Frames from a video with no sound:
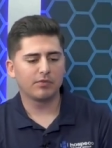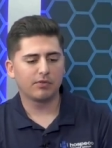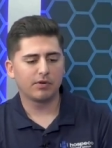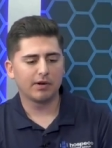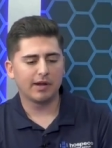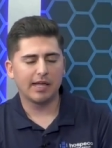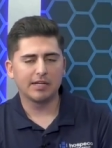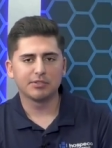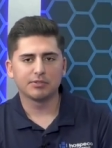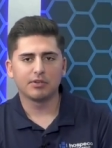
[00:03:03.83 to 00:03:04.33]
of
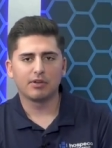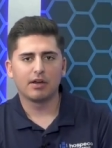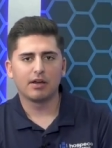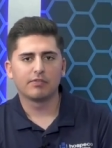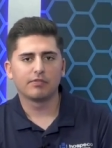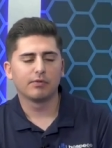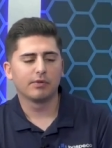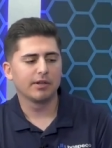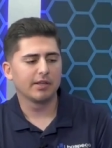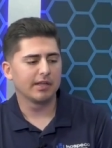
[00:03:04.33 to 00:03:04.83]
our nitrile
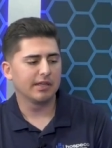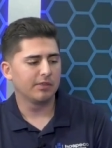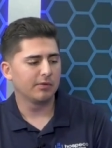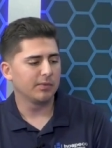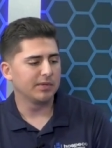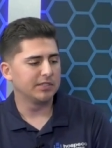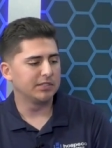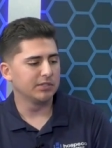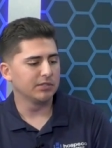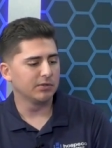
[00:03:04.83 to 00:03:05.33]
offering, and then
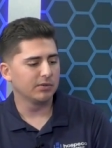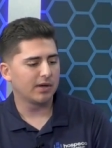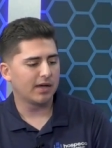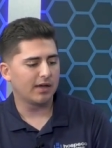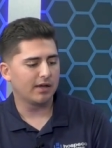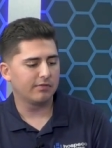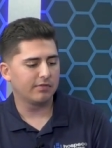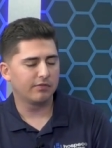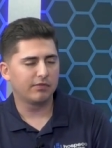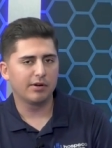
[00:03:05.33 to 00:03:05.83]
we do
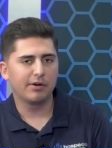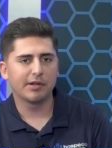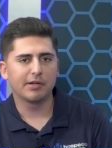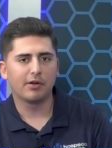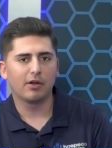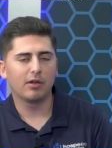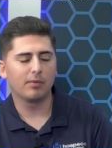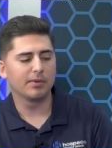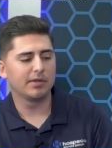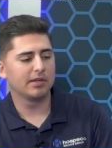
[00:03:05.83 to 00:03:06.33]
have a very
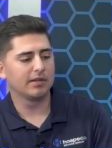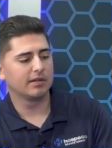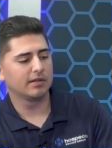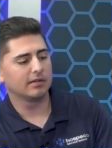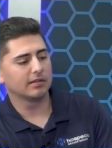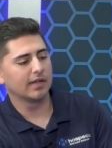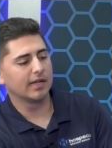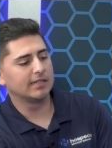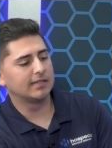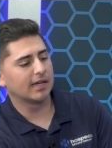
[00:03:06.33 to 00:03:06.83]
common
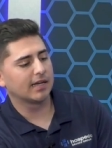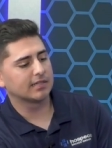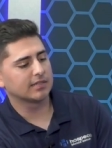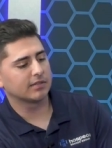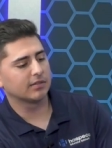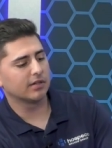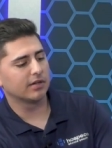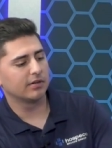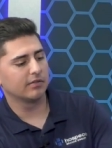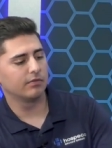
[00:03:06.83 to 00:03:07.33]
latex
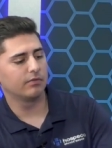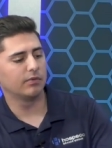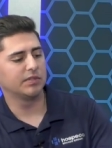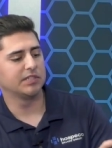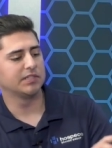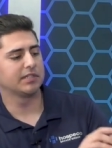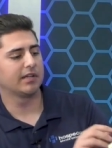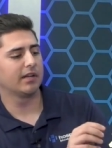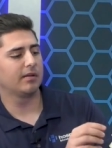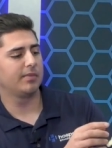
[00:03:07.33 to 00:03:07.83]
glove,
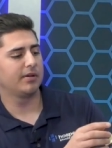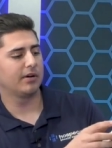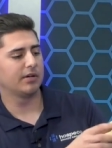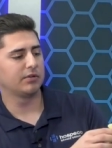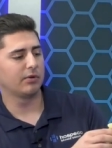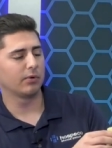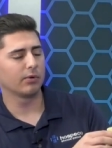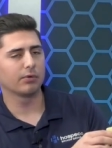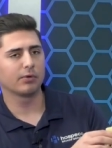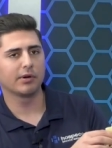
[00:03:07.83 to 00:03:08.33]
which is going to be our
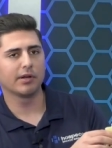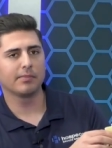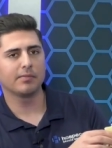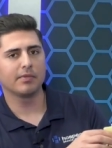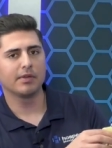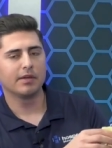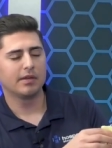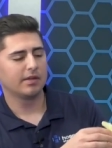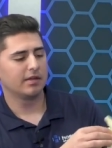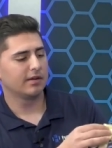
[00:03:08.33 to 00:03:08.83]
total grip.